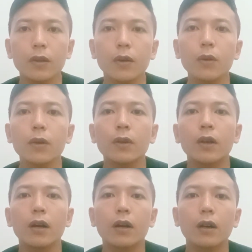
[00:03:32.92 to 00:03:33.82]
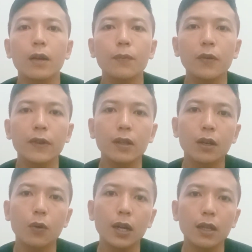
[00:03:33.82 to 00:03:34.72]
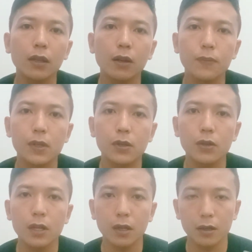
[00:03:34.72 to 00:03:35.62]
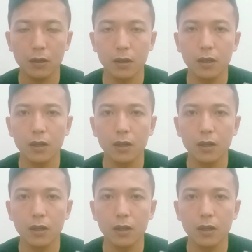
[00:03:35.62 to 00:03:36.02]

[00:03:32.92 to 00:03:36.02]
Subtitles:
So, improving the quality of student